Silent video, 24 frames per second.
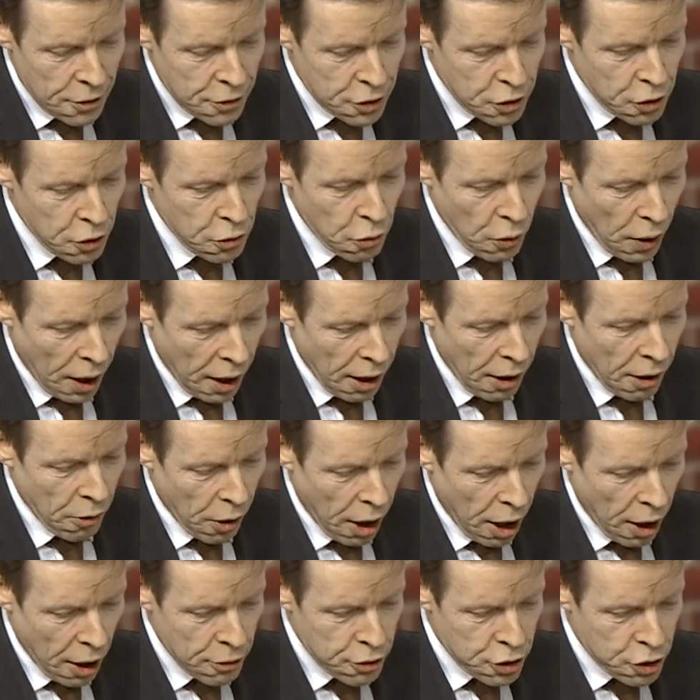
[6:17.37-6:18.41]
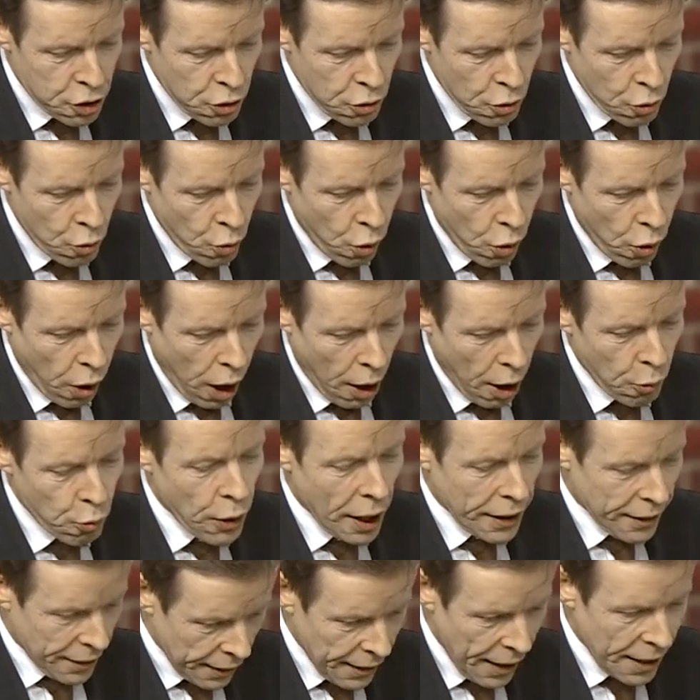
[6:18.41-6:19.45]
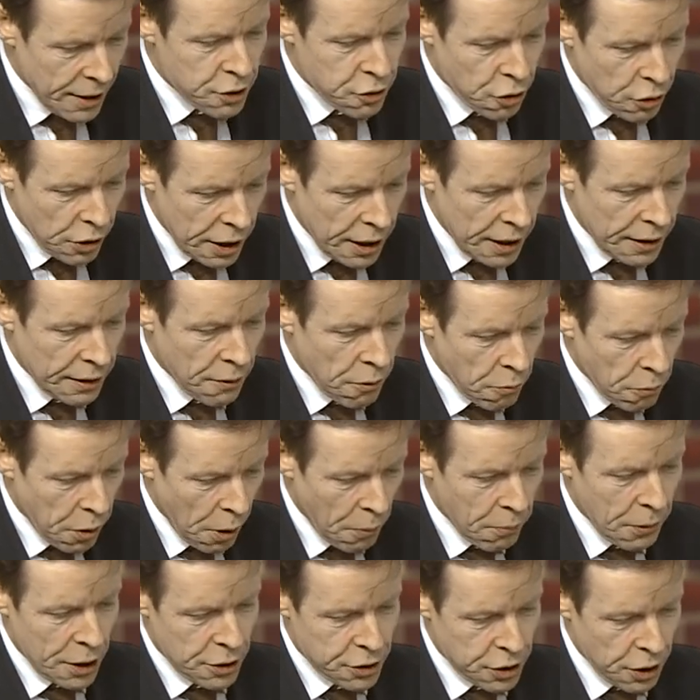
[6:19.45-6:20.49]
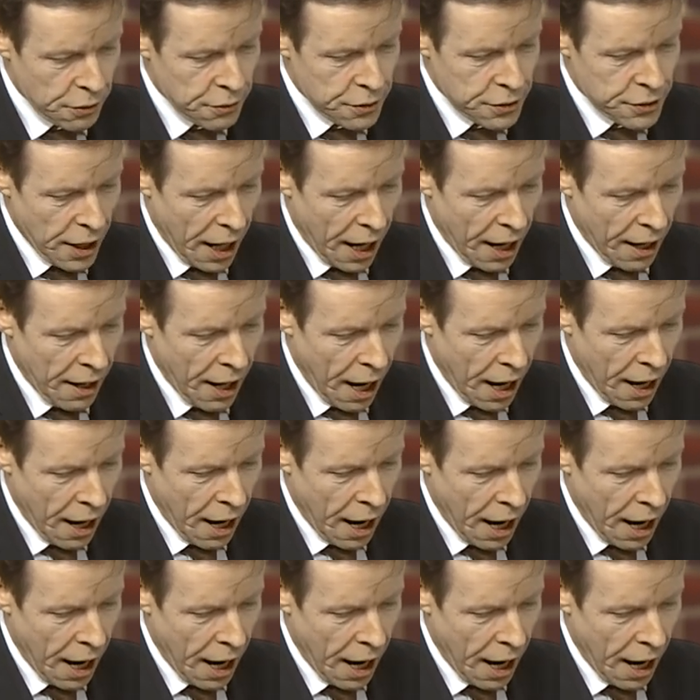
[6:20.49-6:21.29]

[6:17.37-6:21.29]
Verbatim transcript: to to regulatory permissions and,